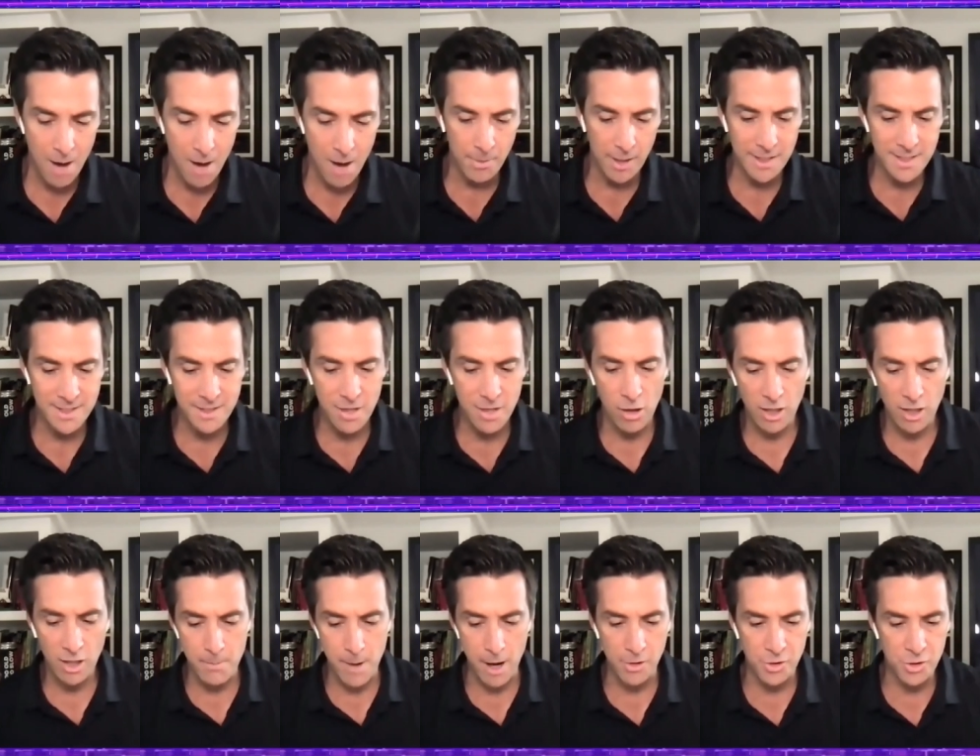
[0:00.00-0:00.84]
Um, let's
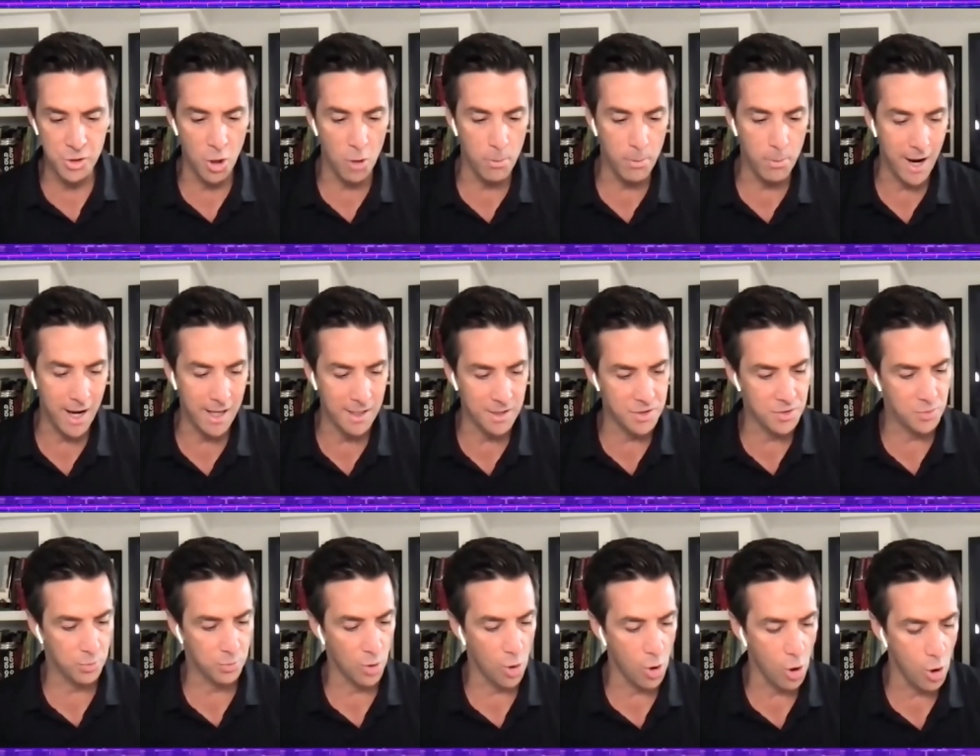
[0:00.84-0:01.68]
talk about Joe
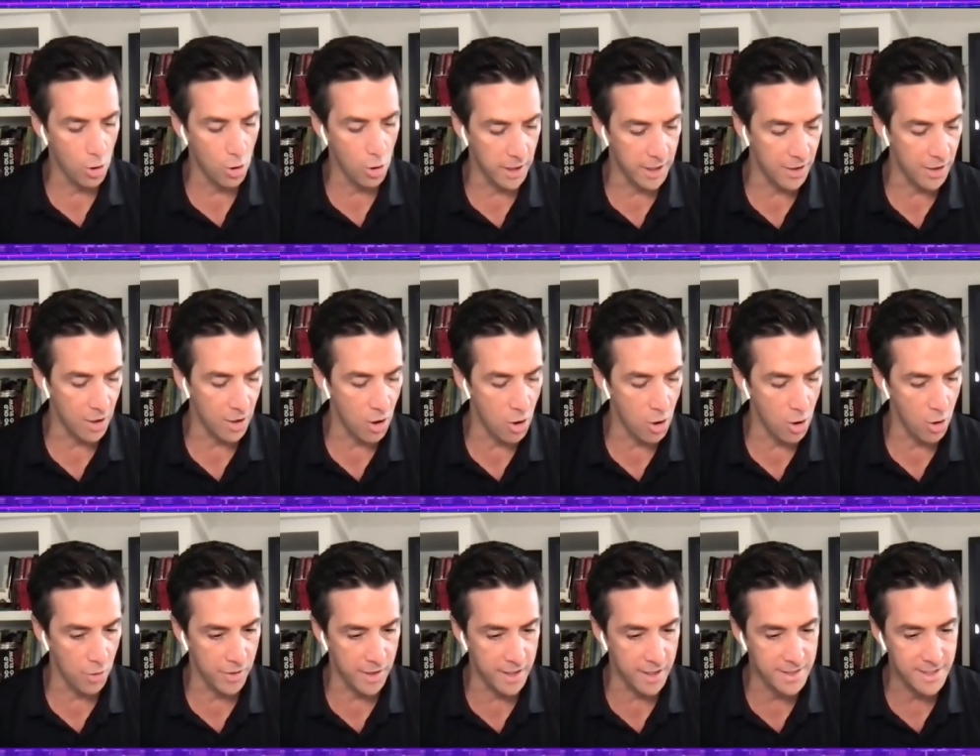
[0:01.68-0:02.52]
Biden's role in
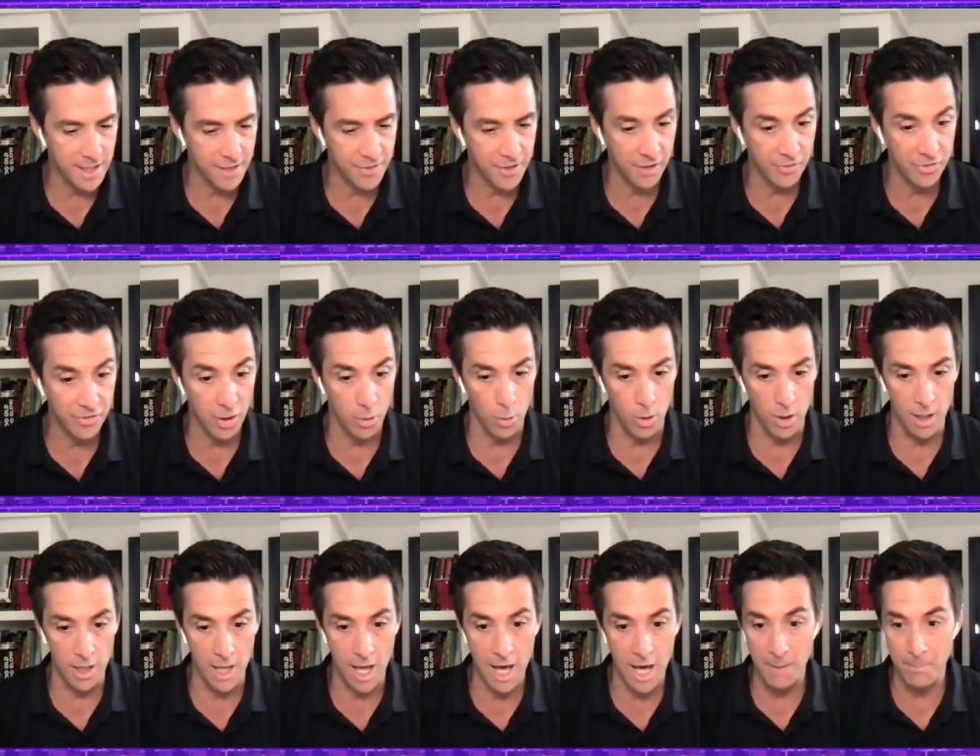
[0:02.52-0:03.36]
all this. I think there
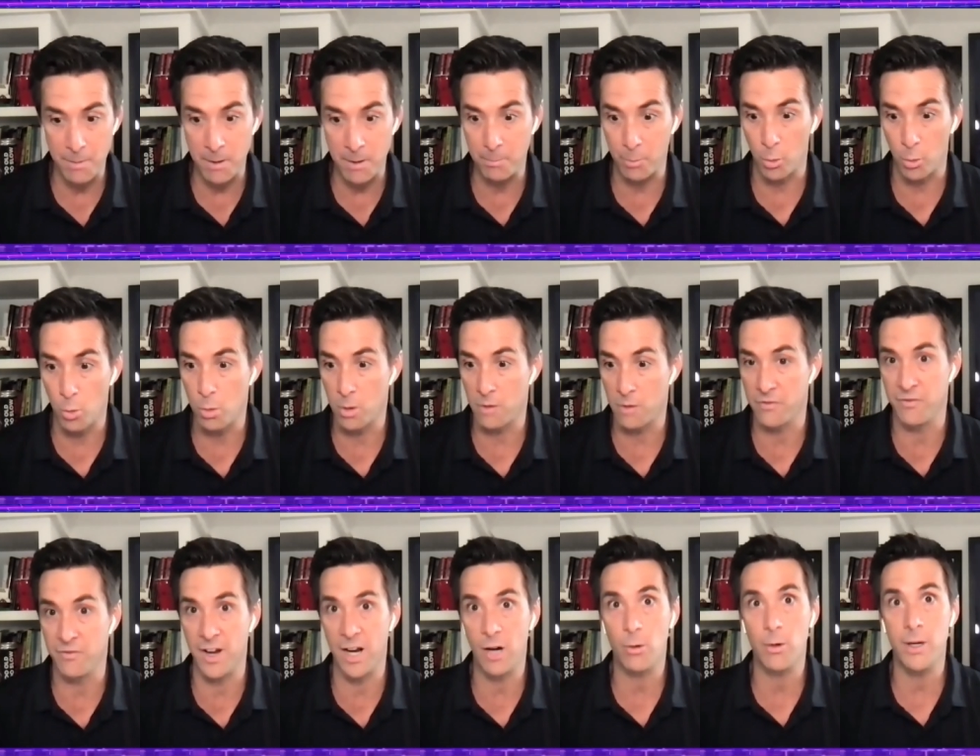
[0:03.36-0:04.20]
were a lot of people who
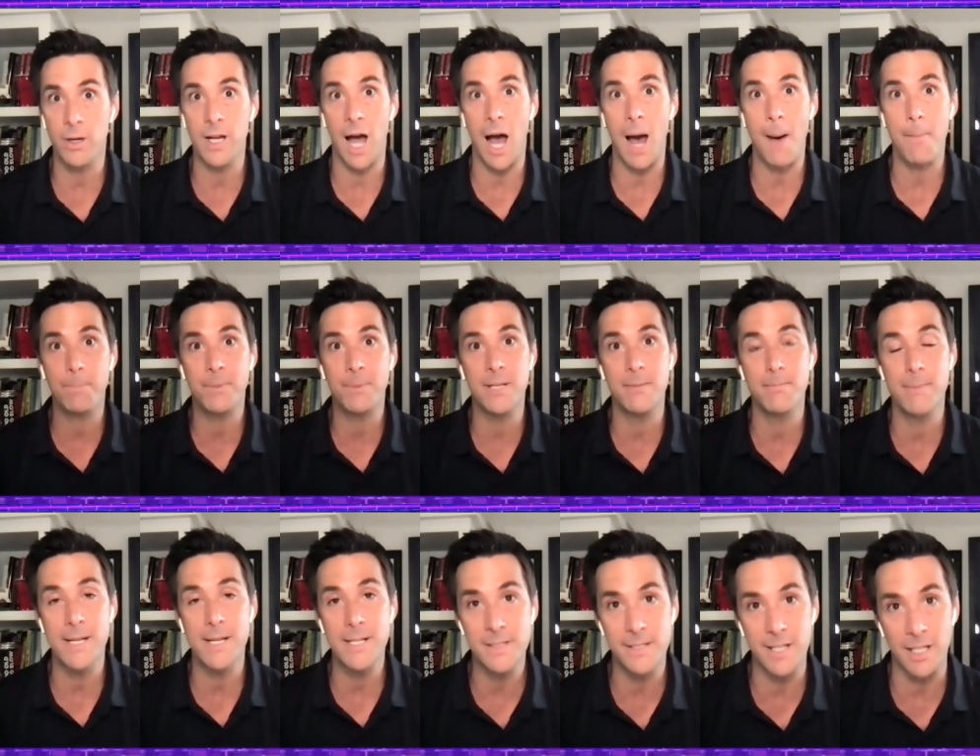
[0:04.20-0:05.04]
were very
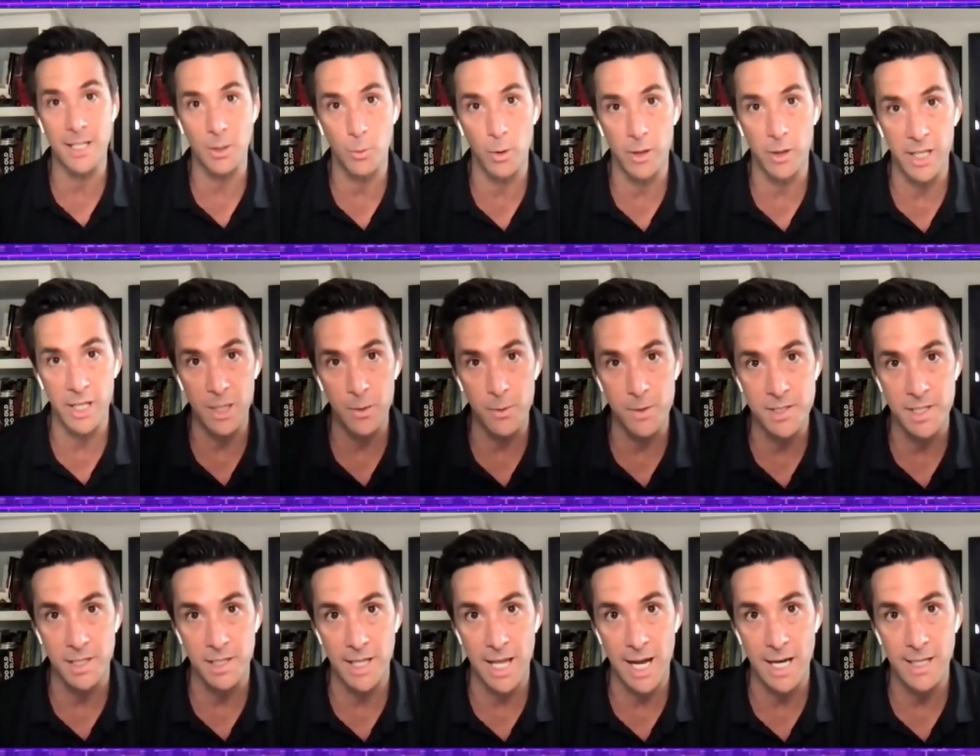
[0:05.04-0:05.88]
optimistic when he
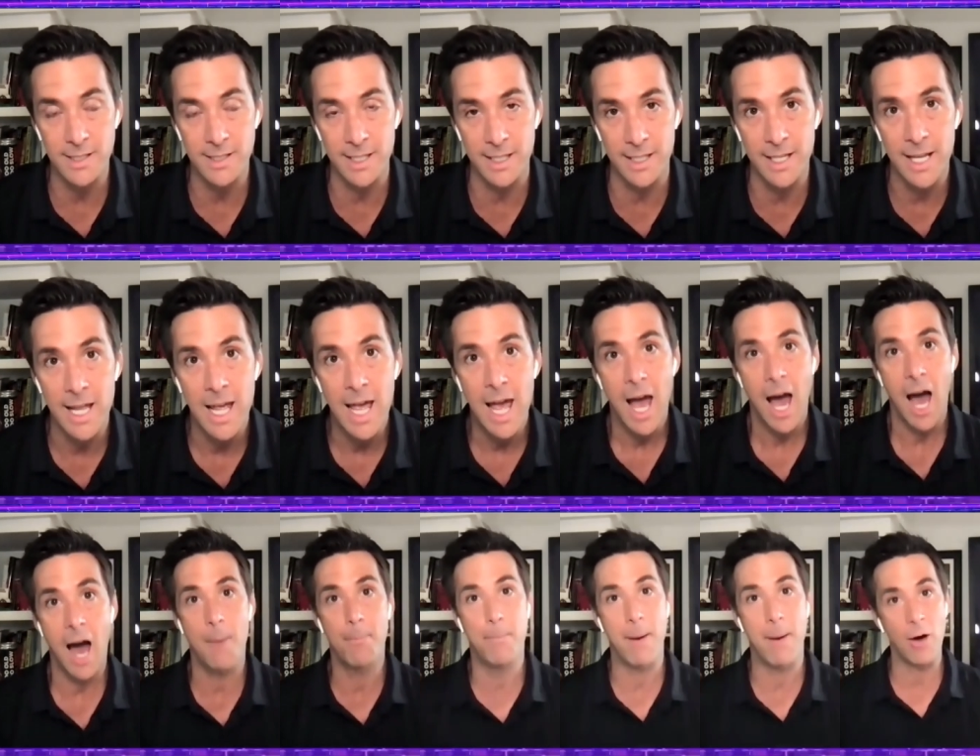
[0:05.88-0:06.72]
was elected
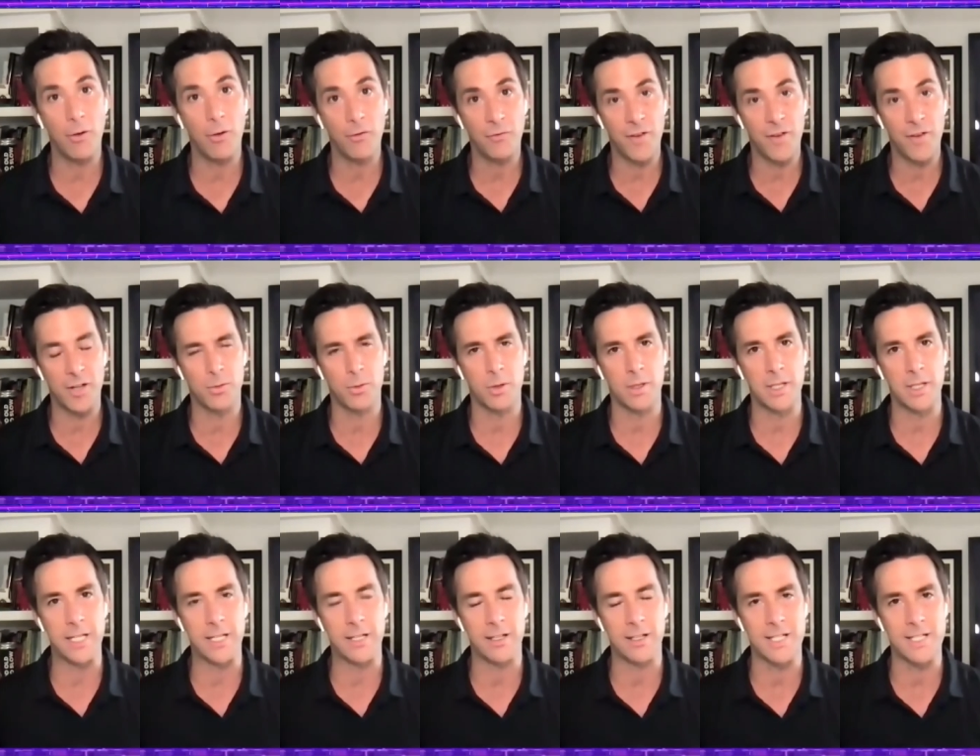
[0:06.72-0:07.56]
about
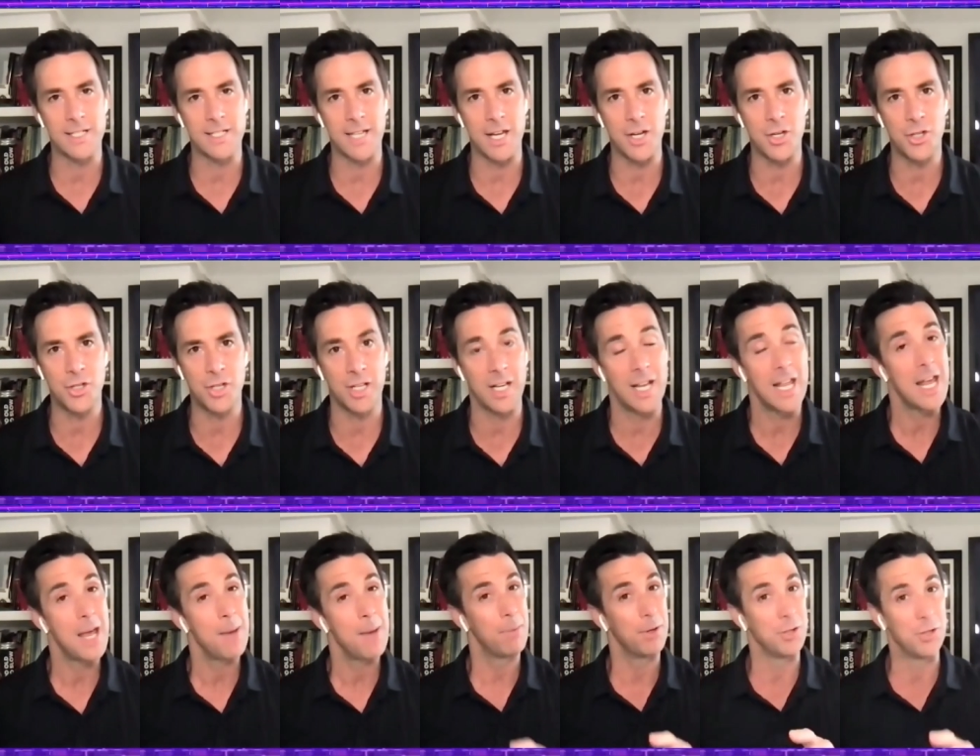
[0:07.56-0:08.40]
federal legalization.